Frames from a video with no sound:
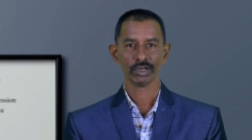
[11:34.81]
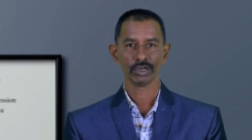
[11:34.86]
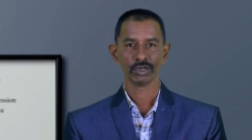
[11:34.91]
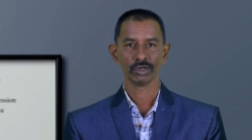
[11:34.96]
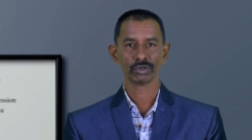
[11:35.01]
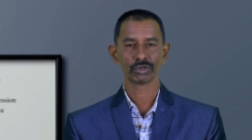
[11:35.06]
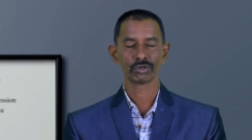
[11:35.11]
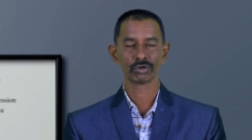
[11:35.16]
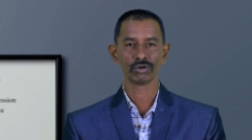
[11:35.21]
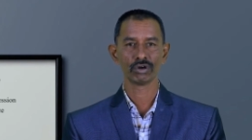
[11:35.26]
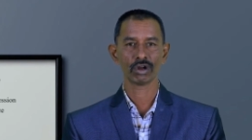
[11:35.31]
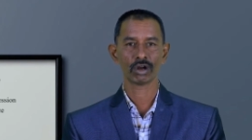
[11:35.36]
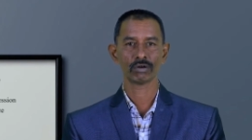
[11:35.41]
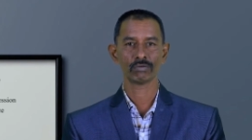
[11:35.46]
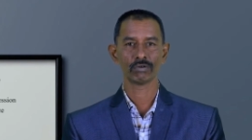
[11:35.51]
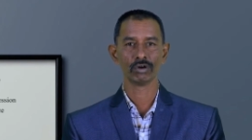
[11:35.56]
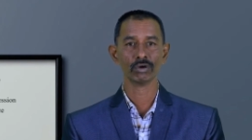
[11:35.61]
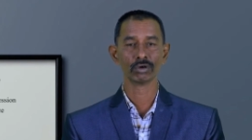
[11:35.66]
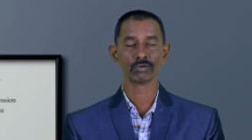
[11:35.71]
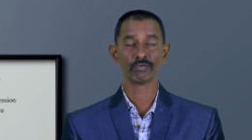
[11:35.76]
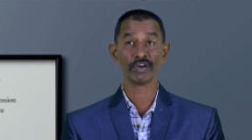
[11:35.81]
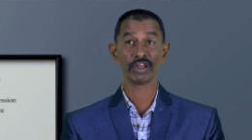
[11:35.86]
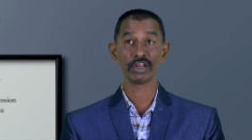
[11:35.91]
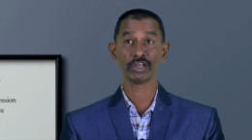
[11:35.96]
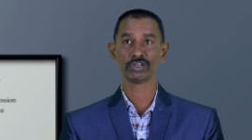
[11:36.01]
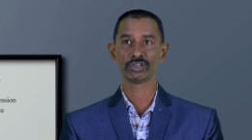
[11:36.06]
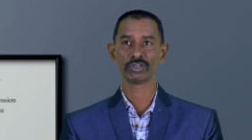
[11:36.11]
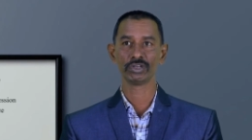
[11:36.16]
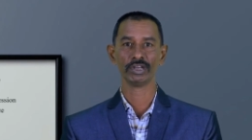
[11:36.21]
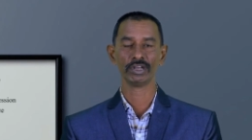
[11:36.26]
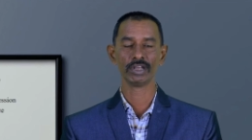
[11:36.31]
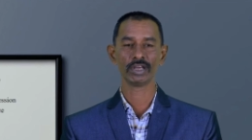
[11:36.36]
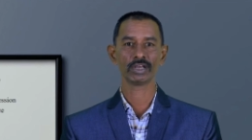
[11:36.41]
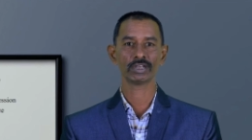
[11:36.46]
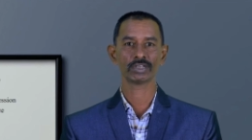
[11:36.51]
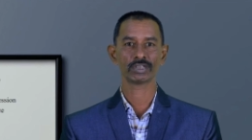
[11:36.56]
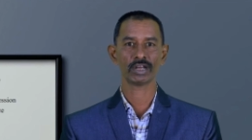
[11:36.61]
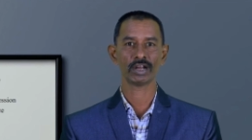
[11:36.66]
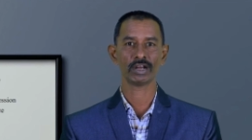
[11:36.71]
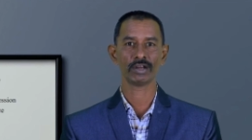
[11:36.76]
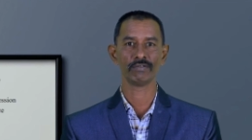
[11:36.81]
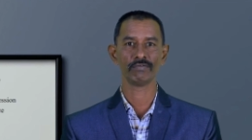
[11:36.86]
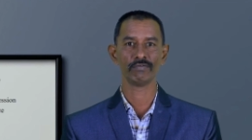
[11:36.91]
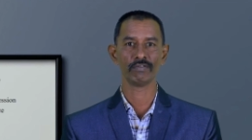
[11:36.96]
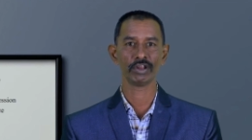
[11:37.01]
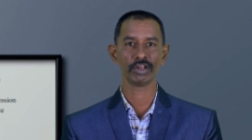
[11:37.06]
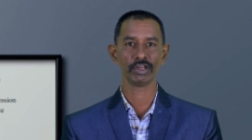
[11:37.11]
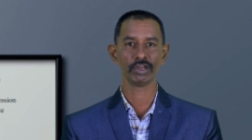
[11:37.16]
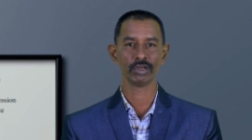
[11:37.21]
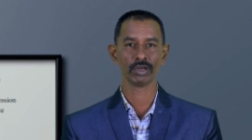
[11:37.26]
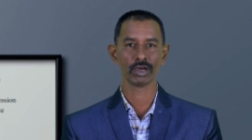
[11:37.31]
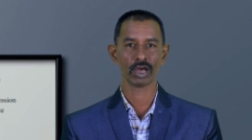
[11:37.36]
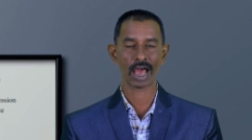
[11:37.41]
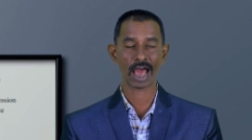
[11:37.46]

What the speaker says: You should not look very serious and very